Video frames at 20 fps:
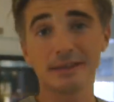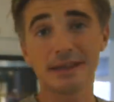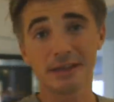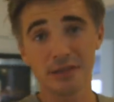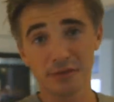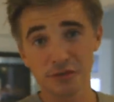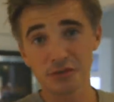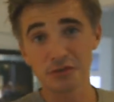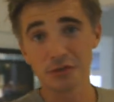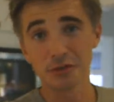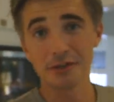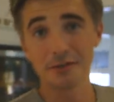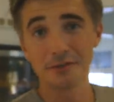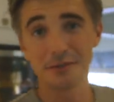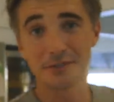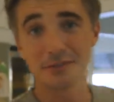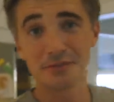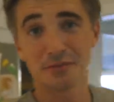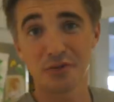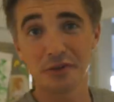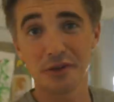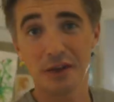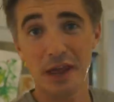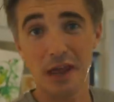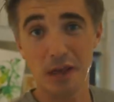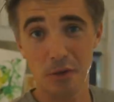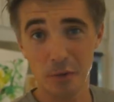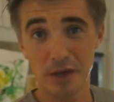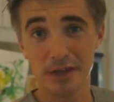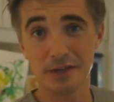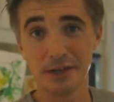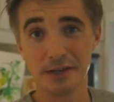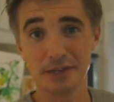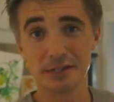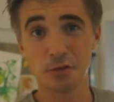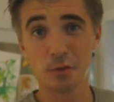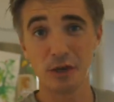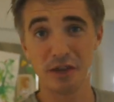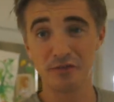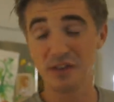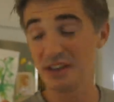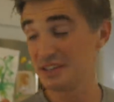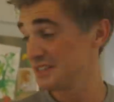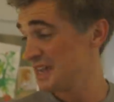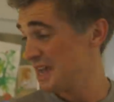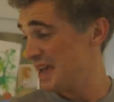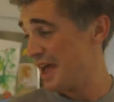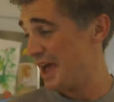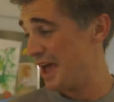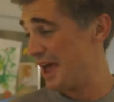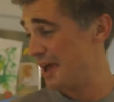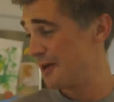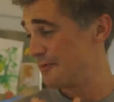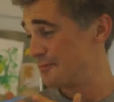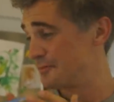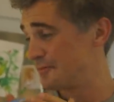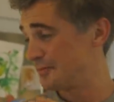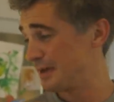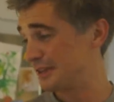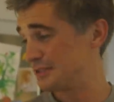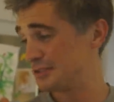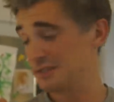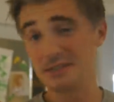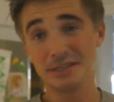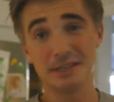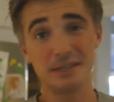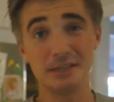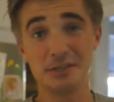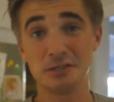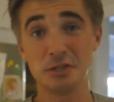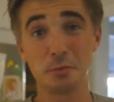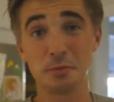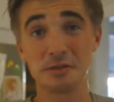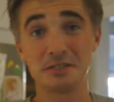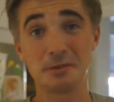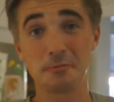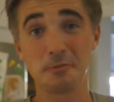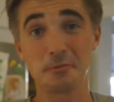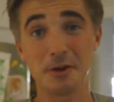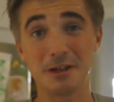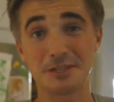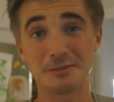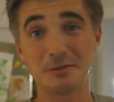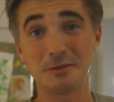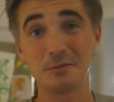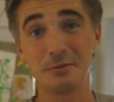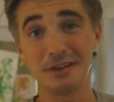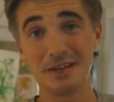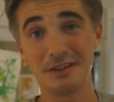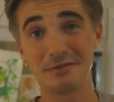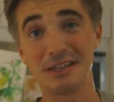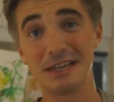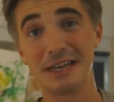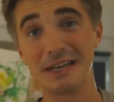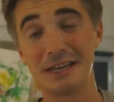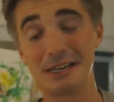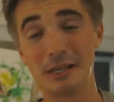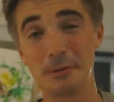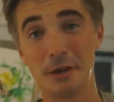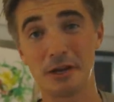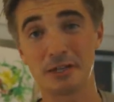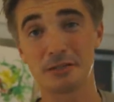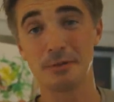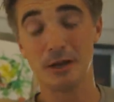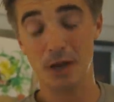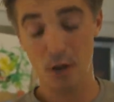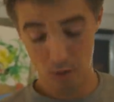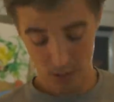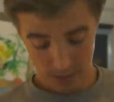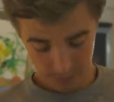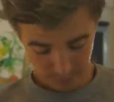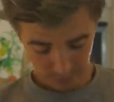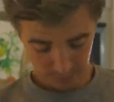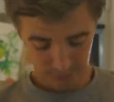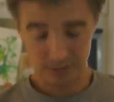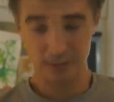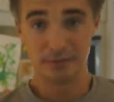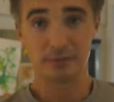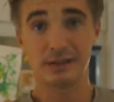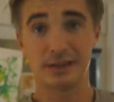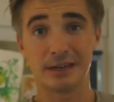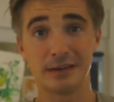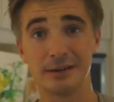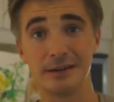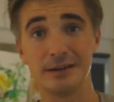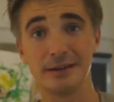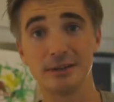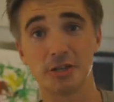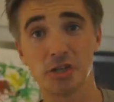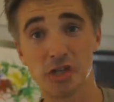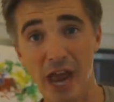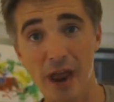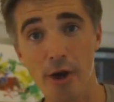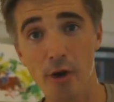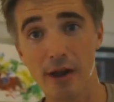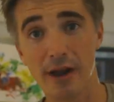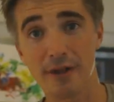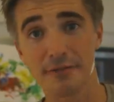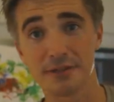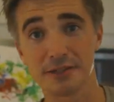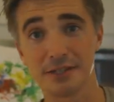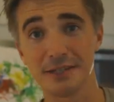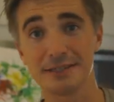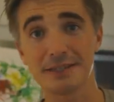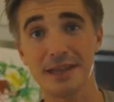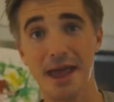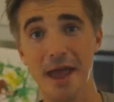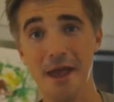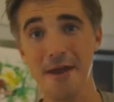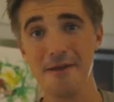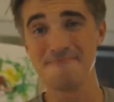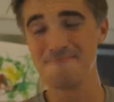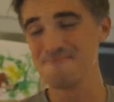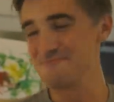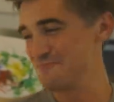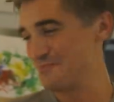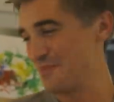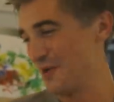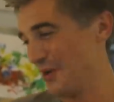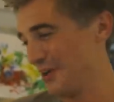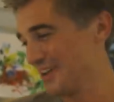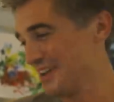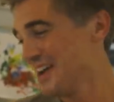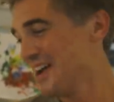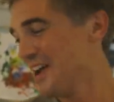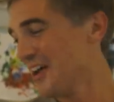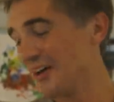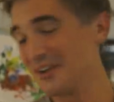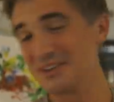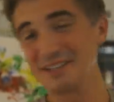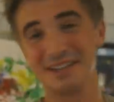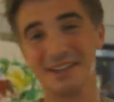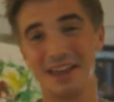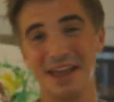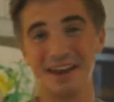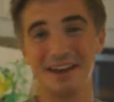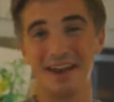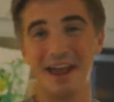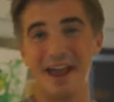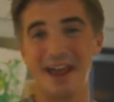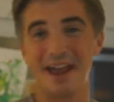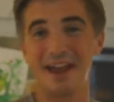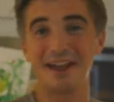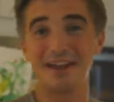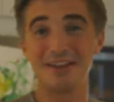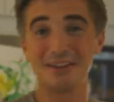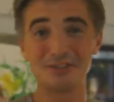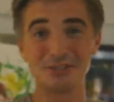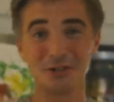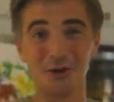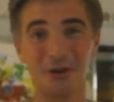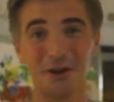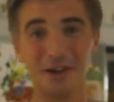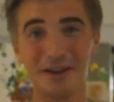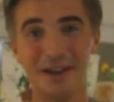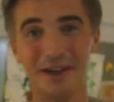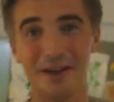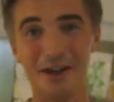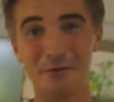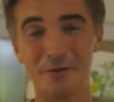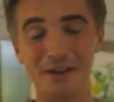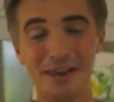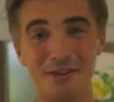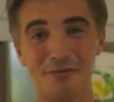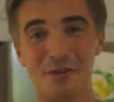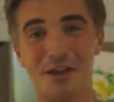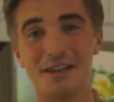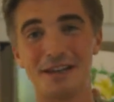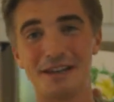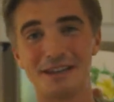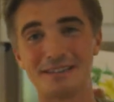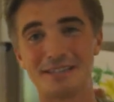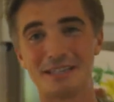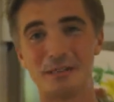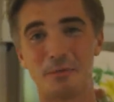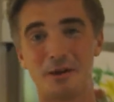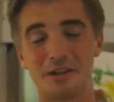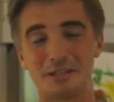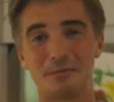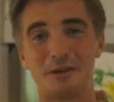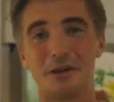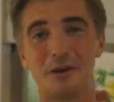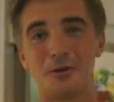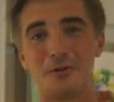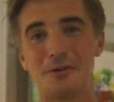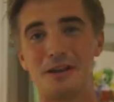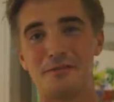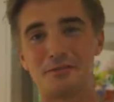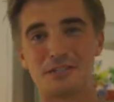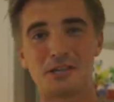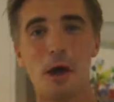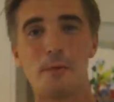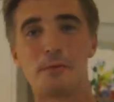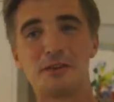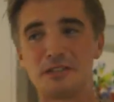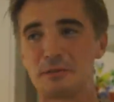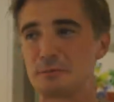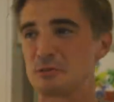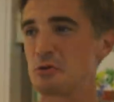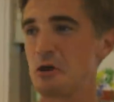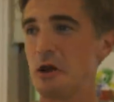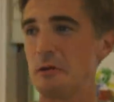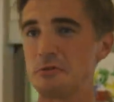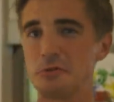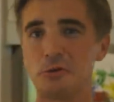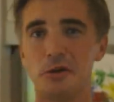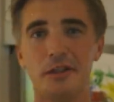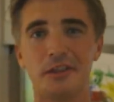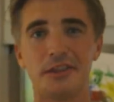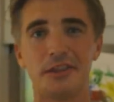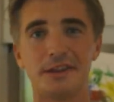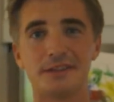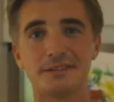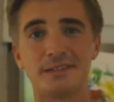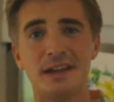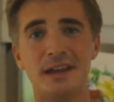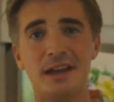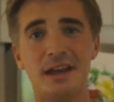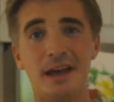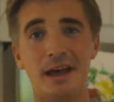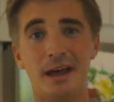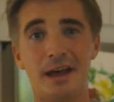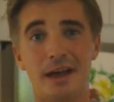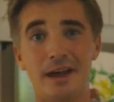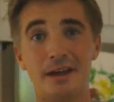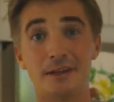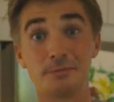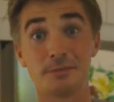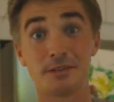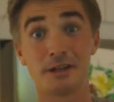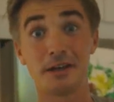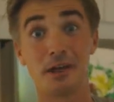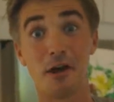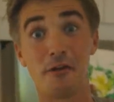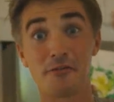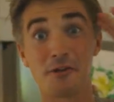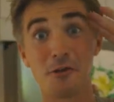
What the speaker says: thank you for joining us for a weeknight quick fix. As you can see, super simple recipe. We'll leave the link in the box below. I'm going to clearly need a shower after this. But until then, enjoy. We'll leave all the links in the box below. Leave us a comment, subscribe, do all the things. And I'm signing off.